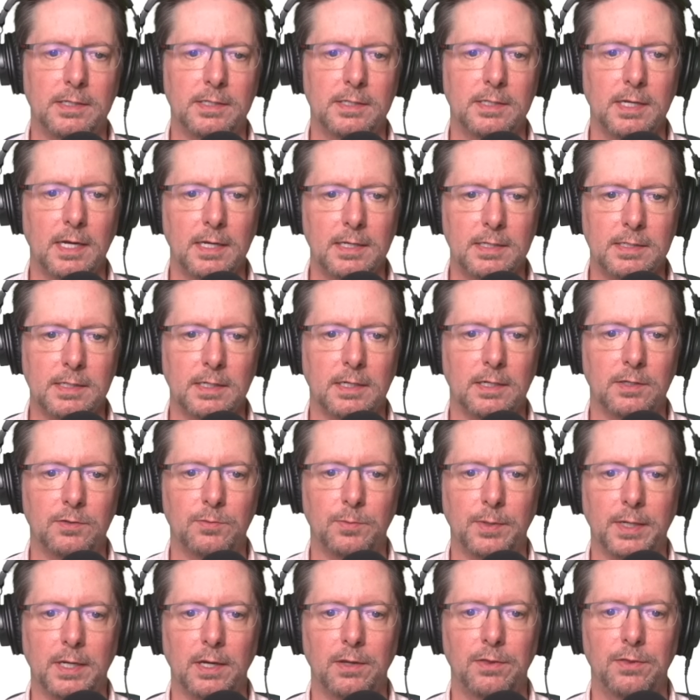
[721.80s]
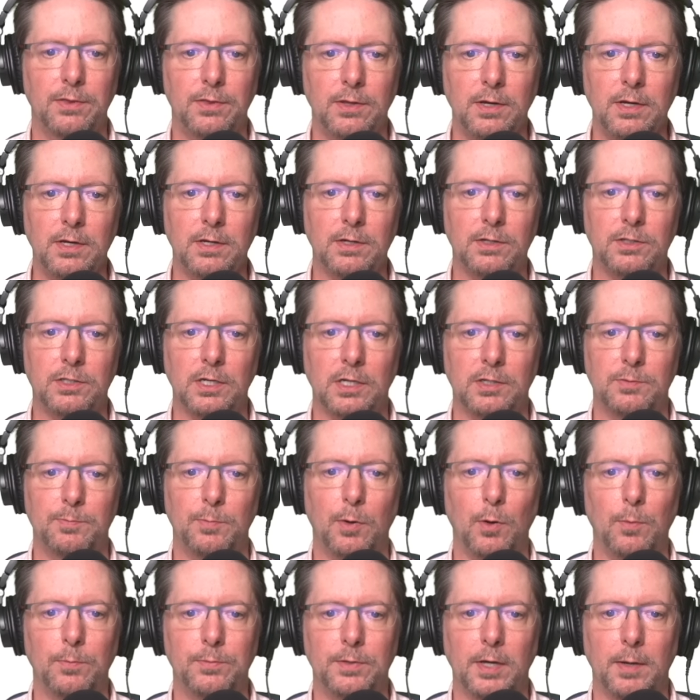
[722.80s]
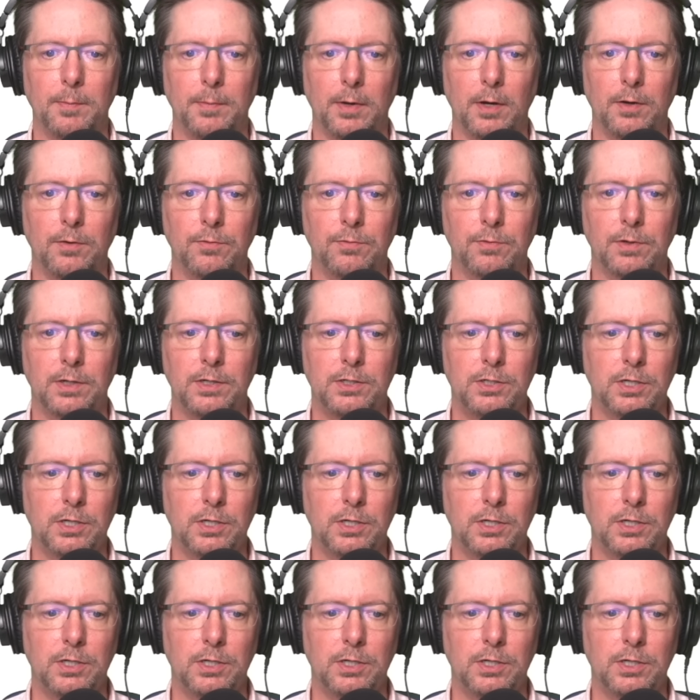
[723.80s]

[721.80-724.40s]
States last week, a third just popped up over in